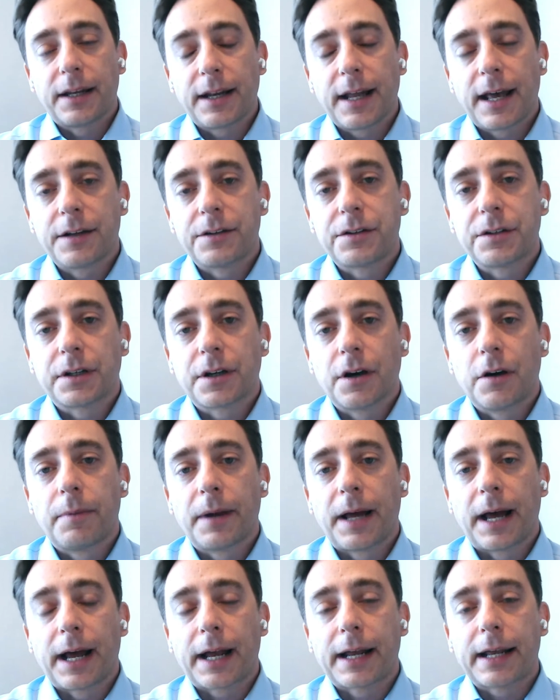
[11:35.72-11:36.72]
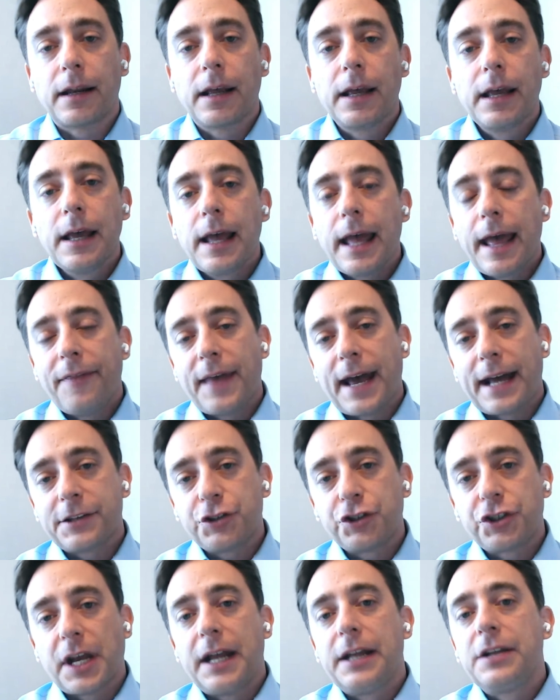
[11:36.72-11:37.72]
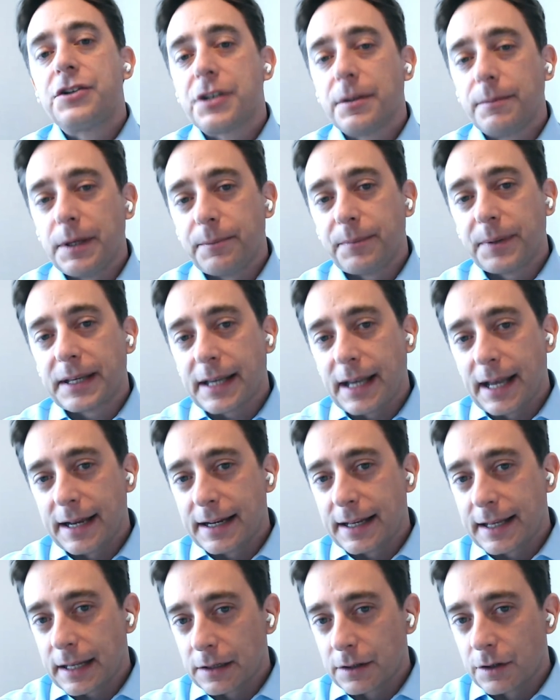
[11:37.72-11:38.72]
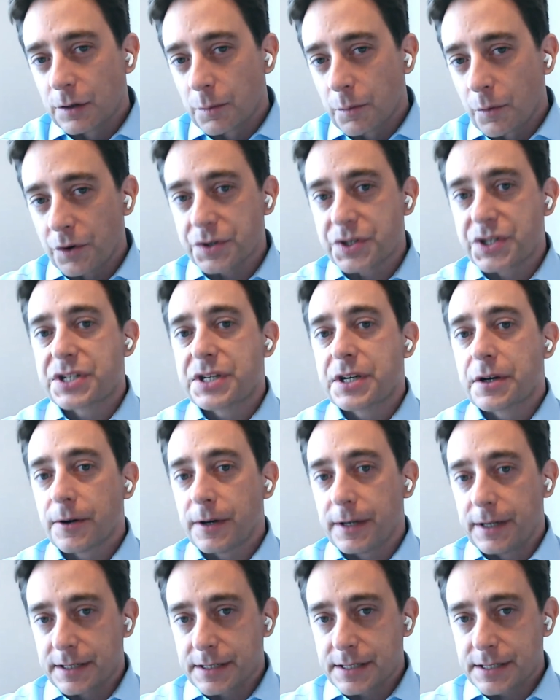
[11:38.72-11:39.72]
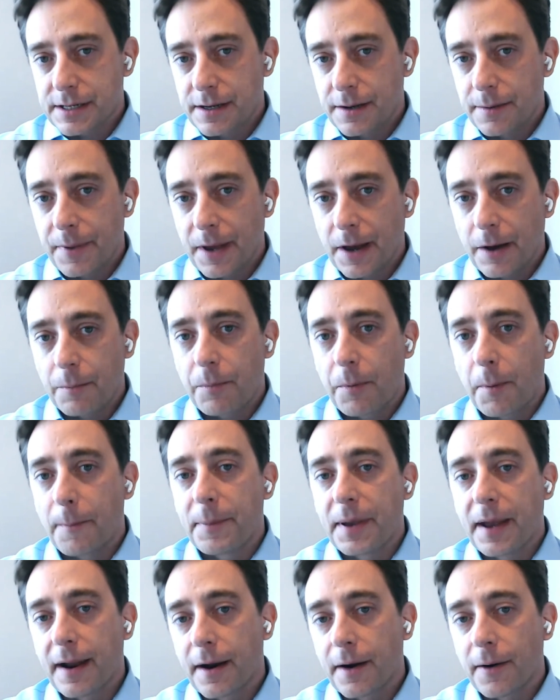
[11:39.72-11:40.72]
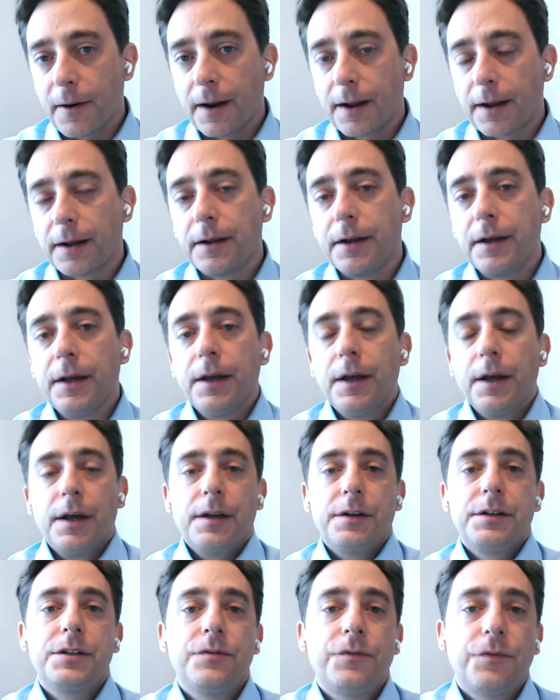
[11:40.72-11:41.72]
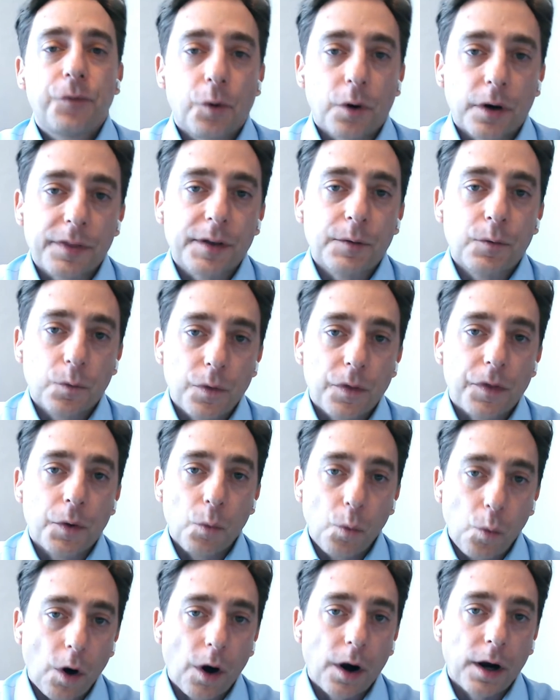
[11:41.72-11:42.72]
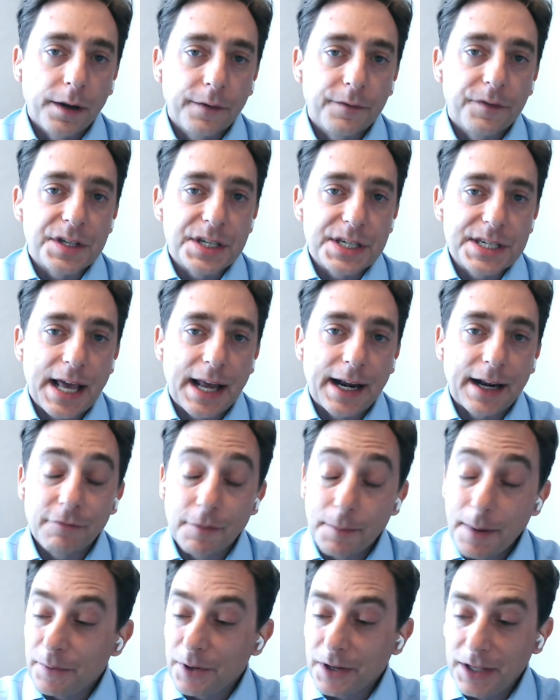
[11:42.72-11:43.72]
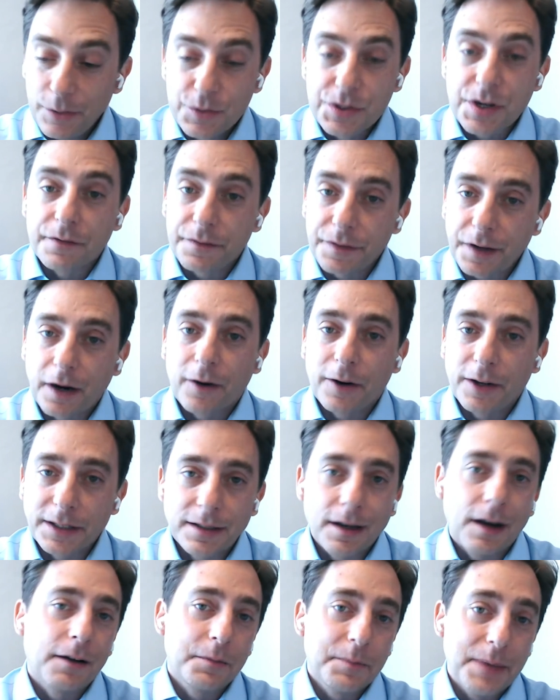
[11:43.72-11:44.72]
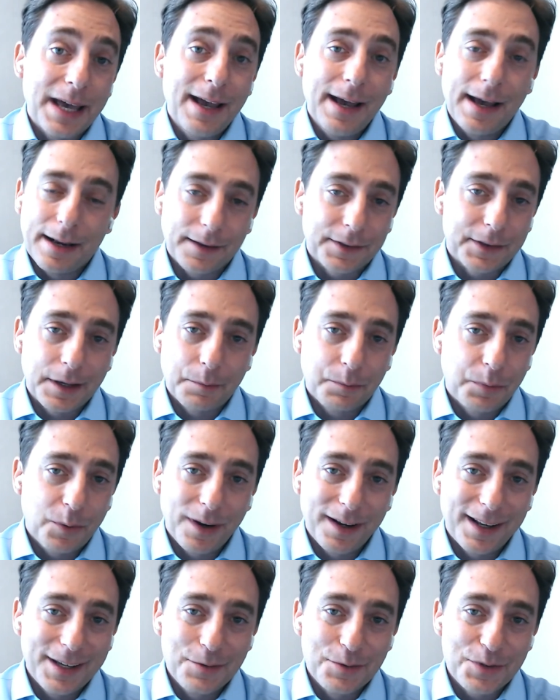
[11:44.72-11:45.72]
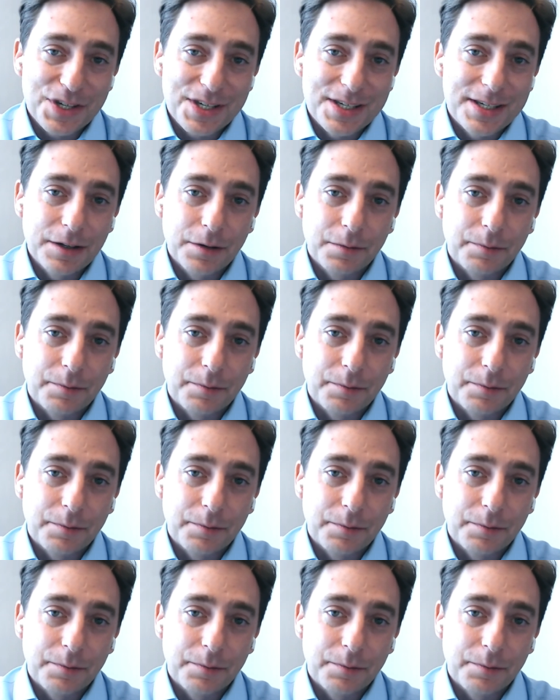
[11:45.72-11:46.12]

and had to go back. And that changed him. He began to get a little more serious about preparing for the work of the Senate. Remember, he was a very young man at that point. Mm. He was still